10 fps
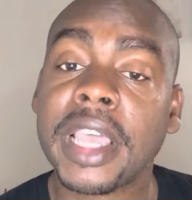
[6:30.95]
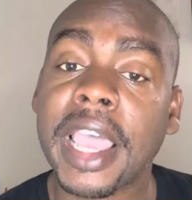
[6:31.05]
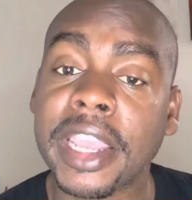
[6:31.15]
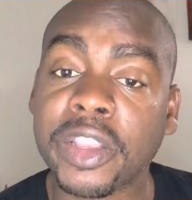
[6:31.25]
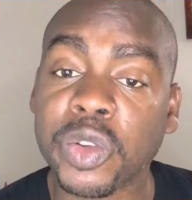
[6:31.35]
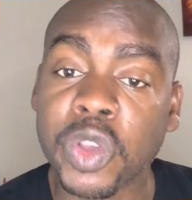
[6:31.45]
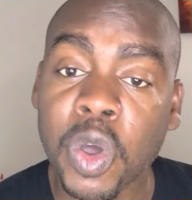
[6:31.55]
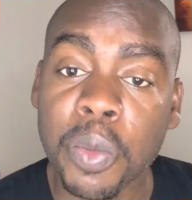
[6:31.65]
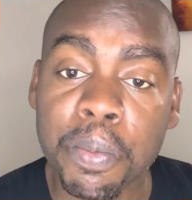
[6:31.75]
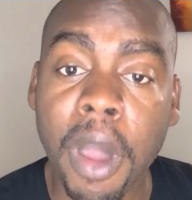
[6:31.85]
and you
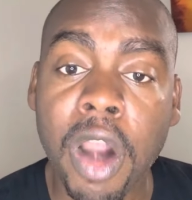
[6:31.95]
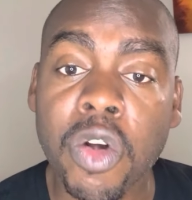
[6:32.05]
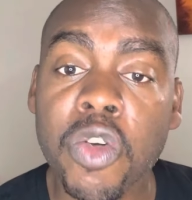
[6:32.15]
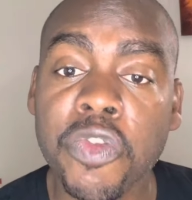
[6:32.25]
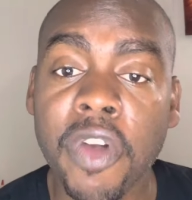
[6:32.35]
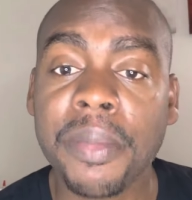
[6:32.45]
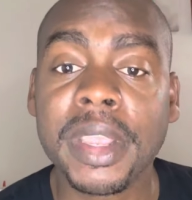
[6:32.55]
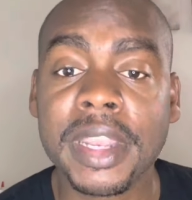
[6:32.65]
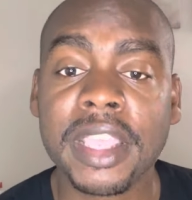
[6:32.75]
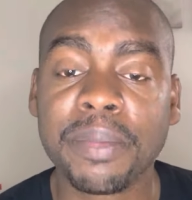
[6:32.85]
don't borrow from
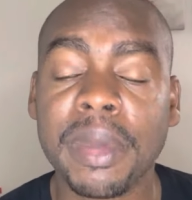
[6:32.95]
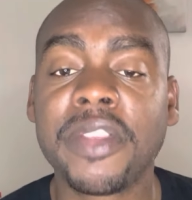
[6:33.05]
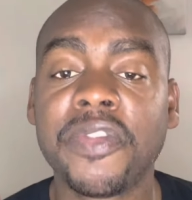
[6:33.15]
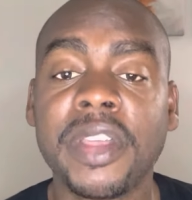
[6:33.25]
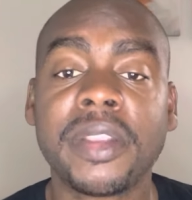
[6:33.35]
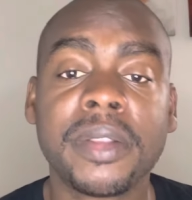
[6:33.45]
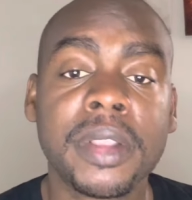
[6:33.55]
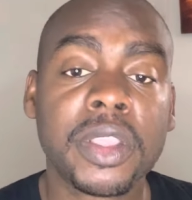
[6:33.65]
your death benefit,